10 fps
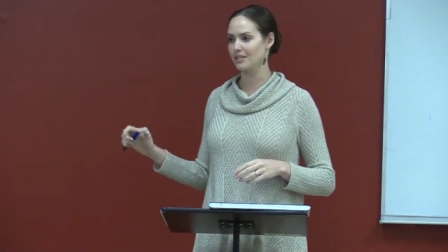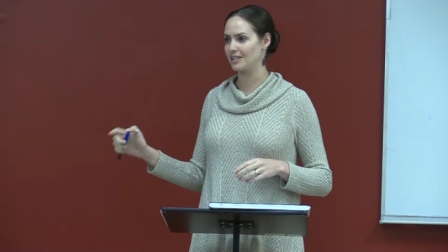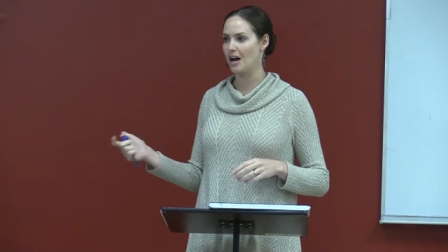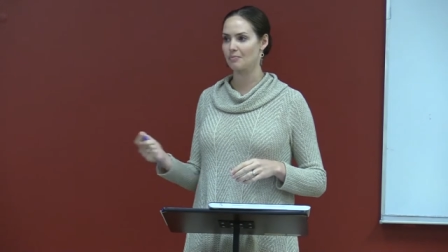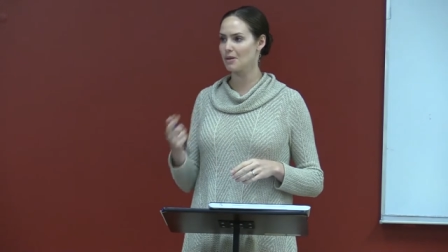It's
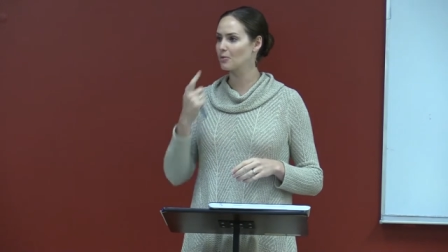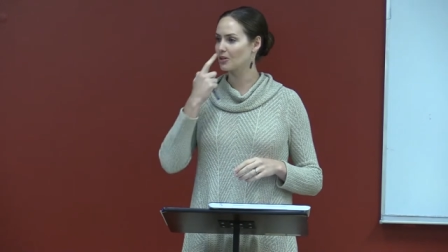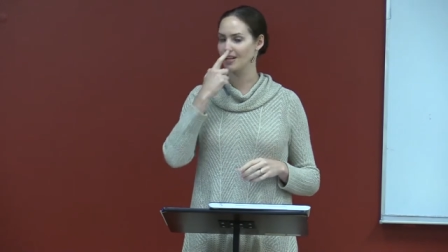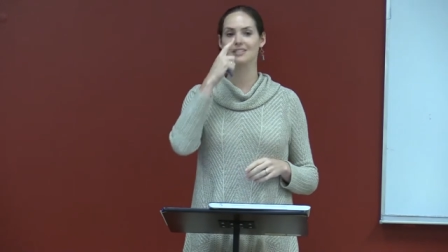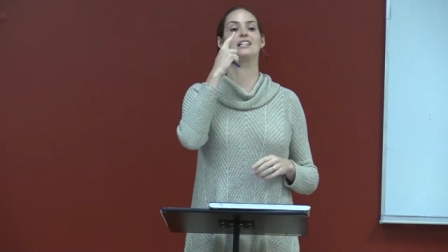not, people
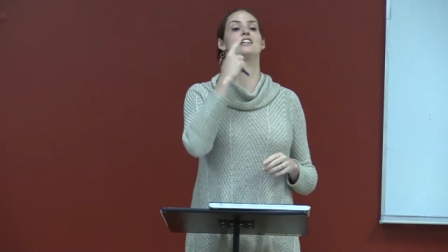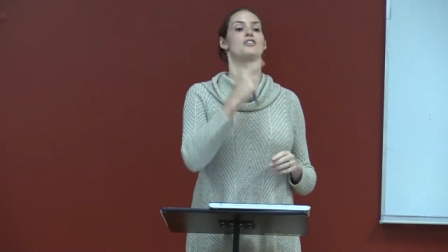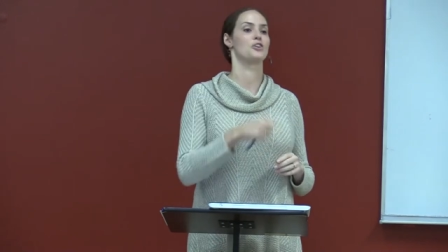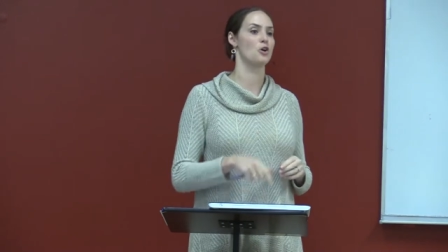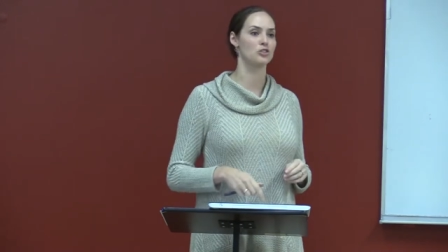are not sticking
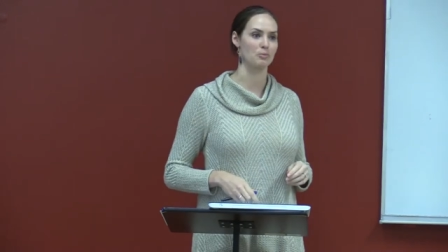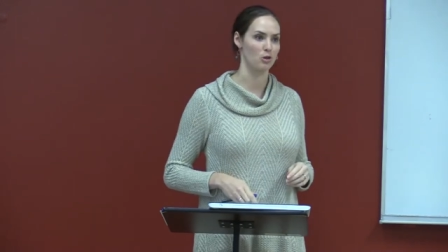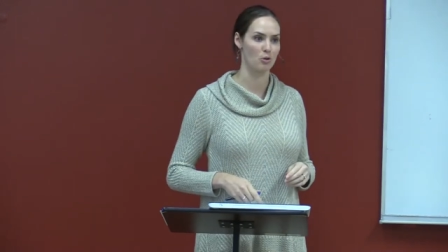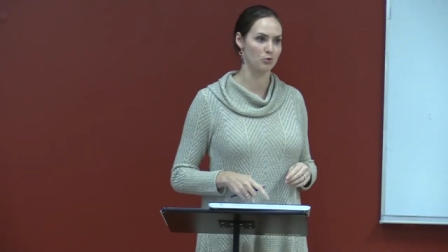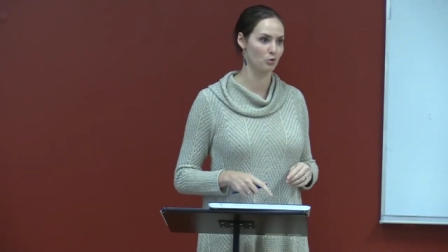their nose up
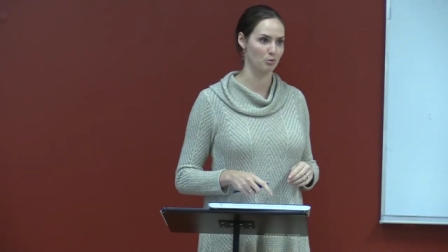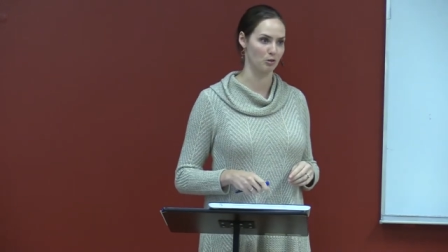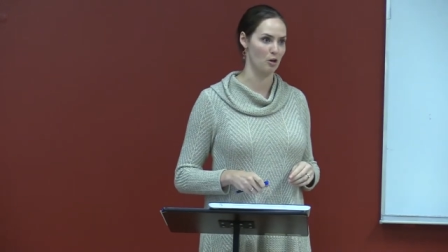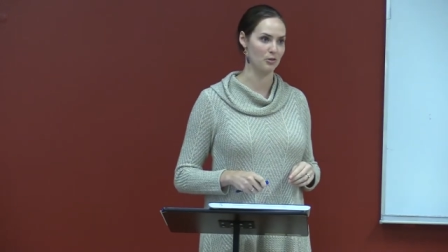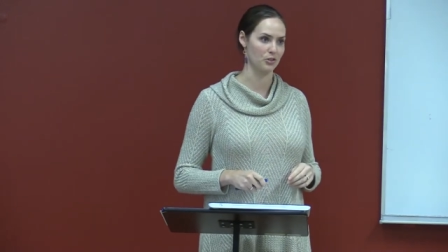at homeschool
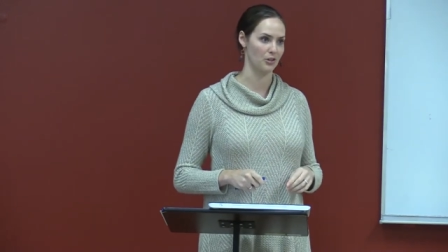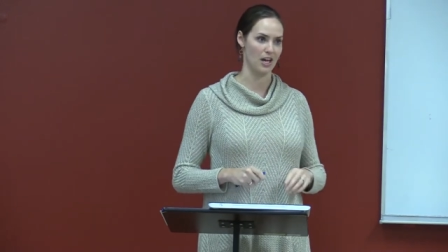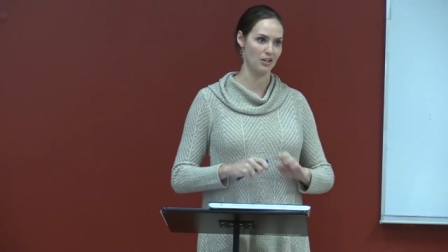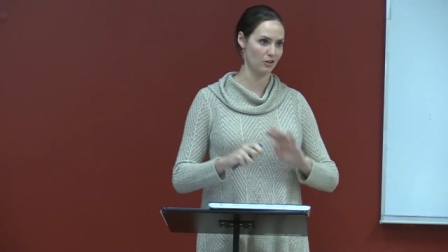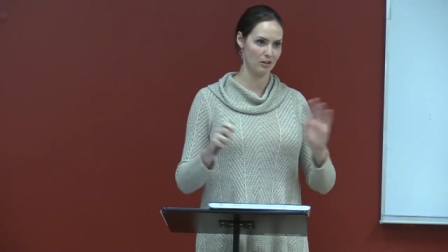diplomas,
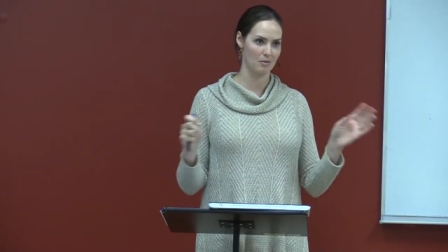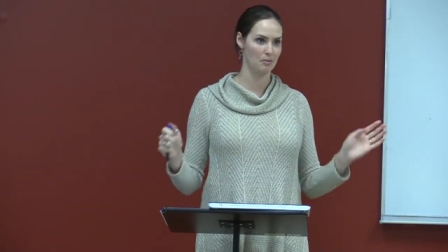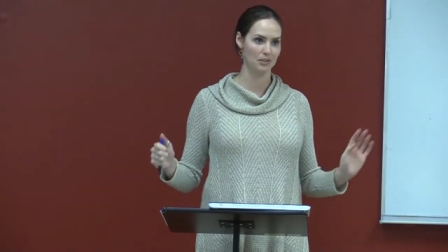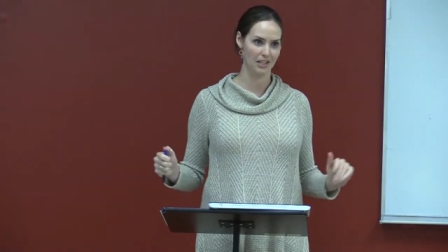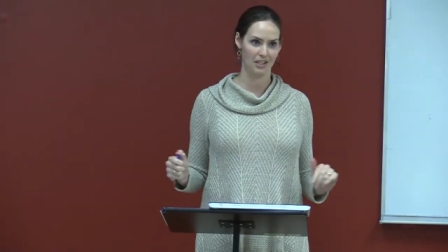okay? You're gonna be
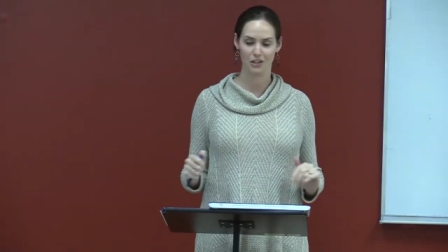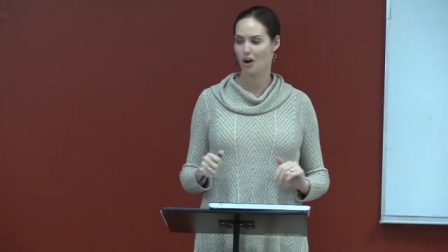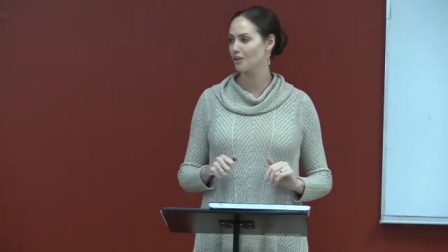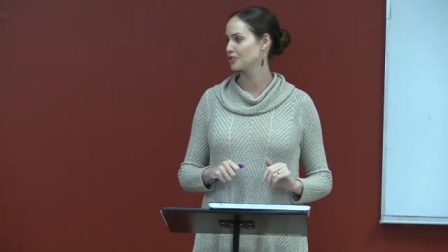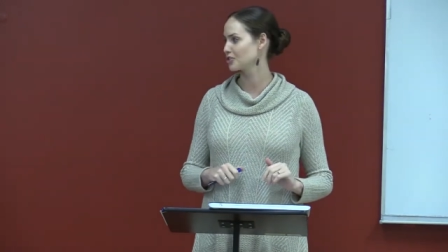able to get into
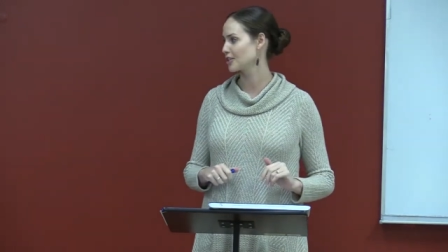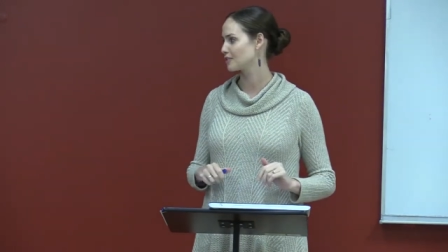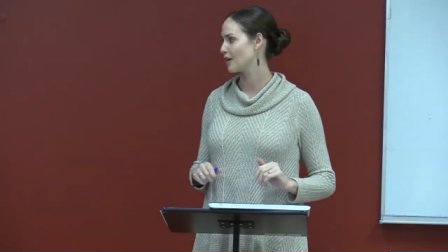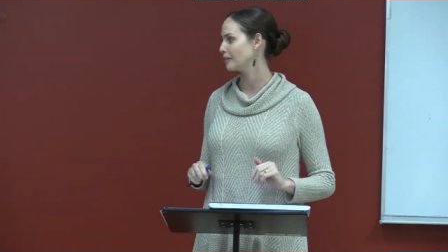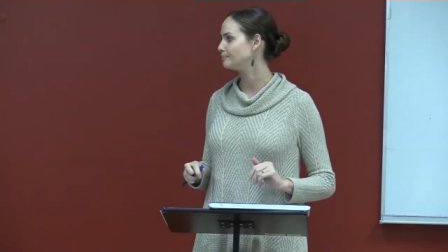colleges
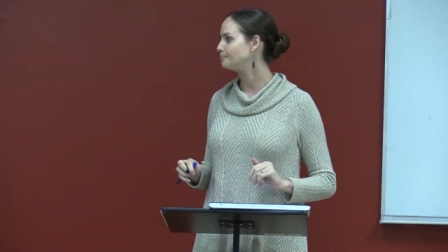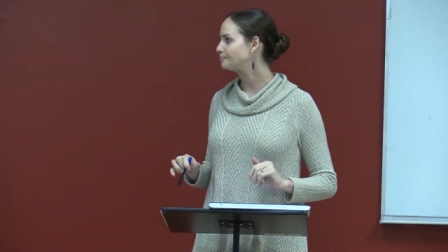just fine.